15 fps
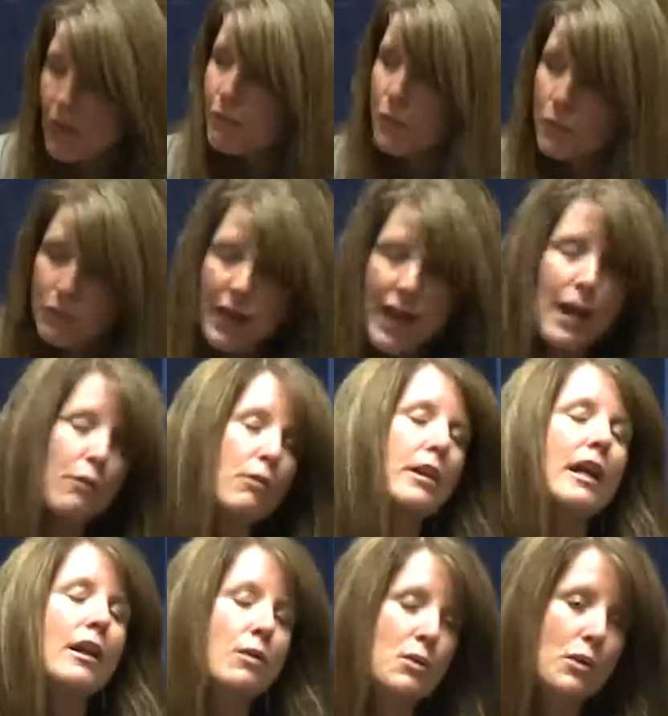those
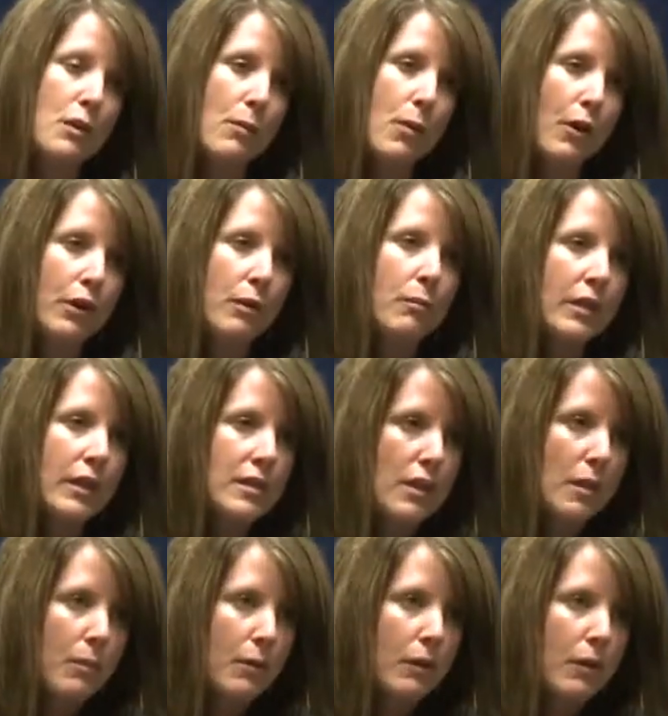aggregators in the marketplace
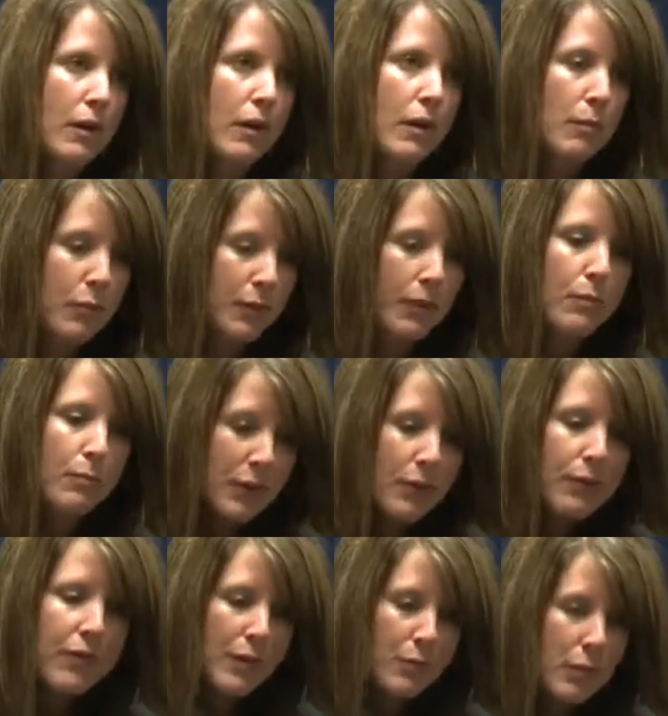that
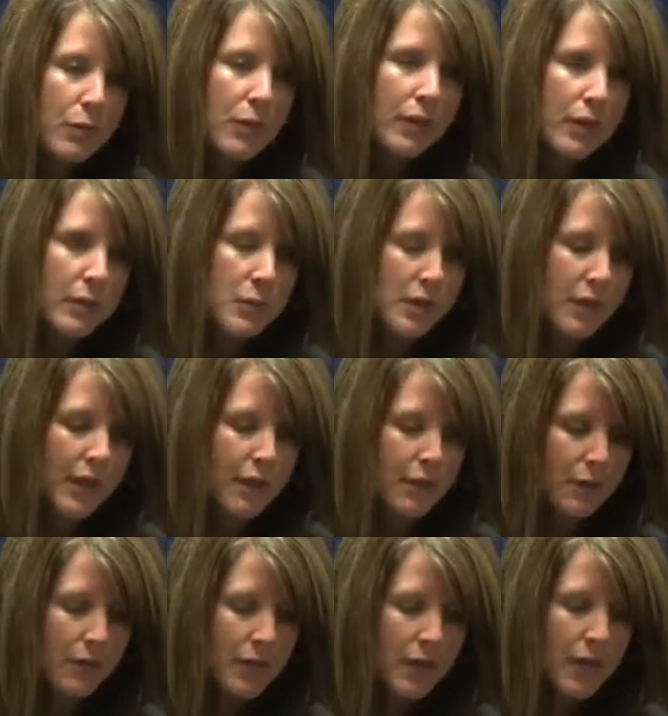build them and bring them
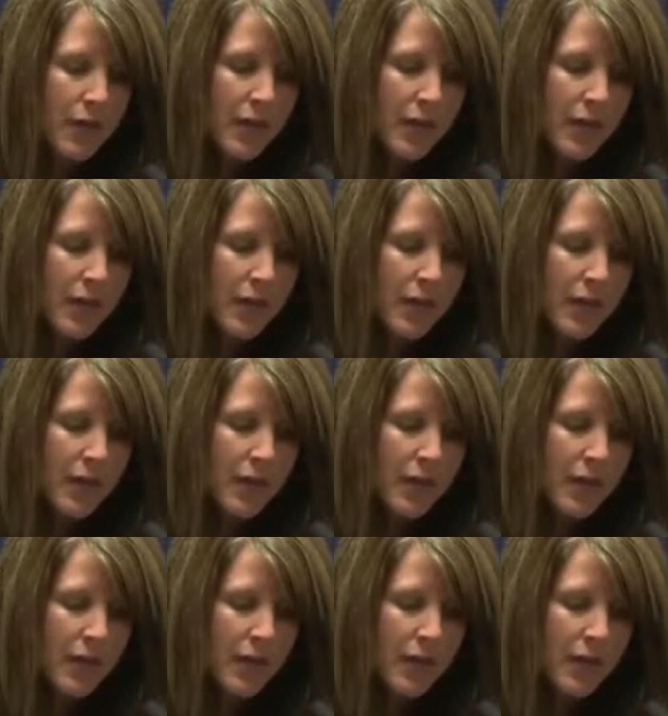together.